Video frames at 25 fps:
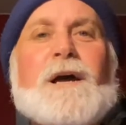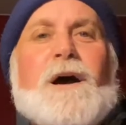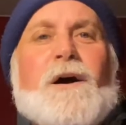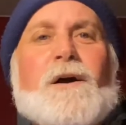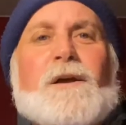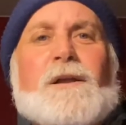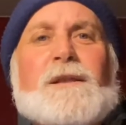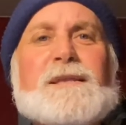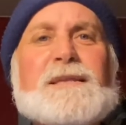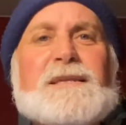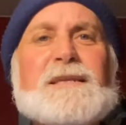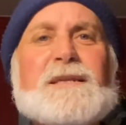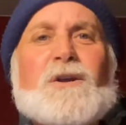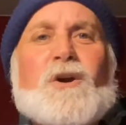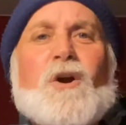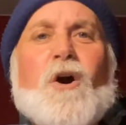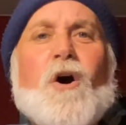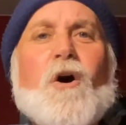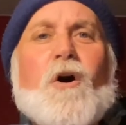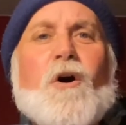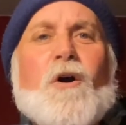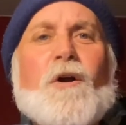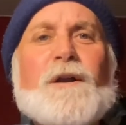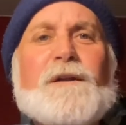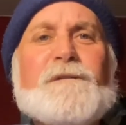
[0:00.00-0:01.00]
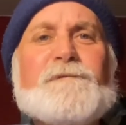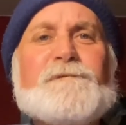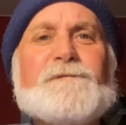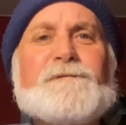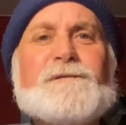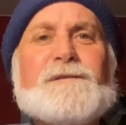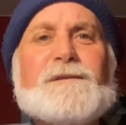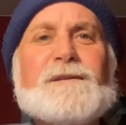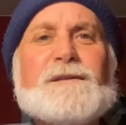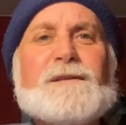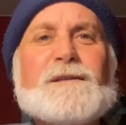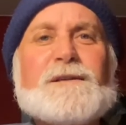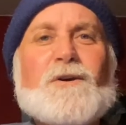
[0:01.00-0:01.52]
a card of
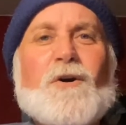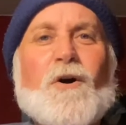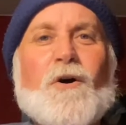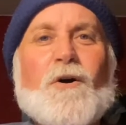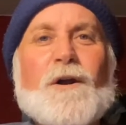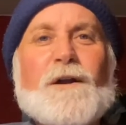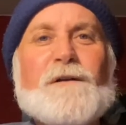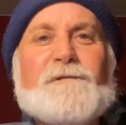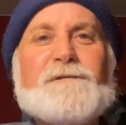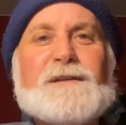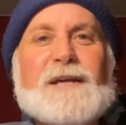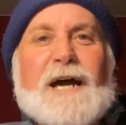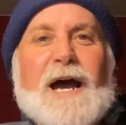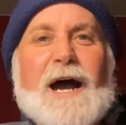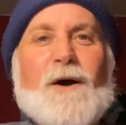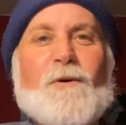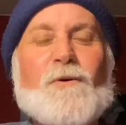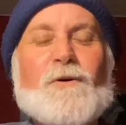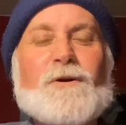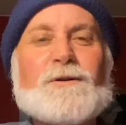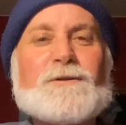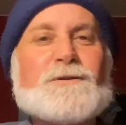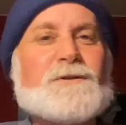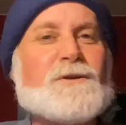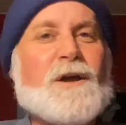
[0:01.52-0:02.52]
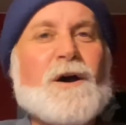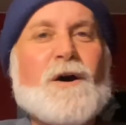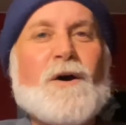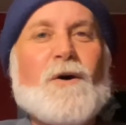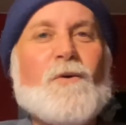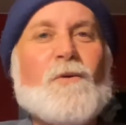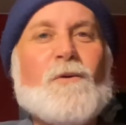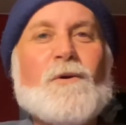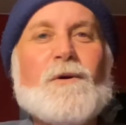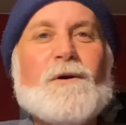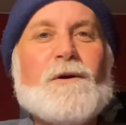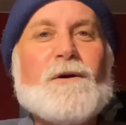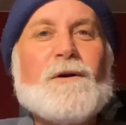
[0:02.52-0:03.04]
Cardiff Towers? No.